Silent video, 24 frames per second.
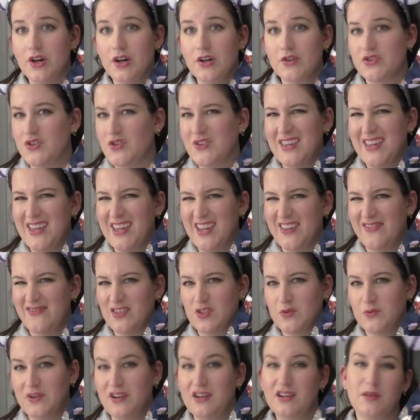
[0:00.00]
though, so you can't get
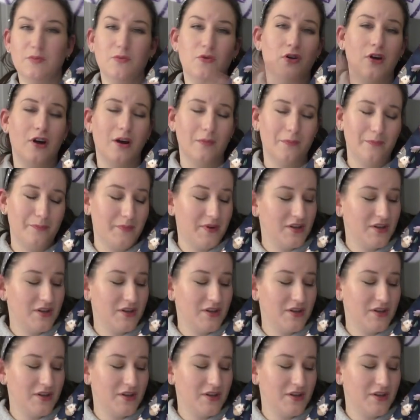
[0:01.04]
this one anymore,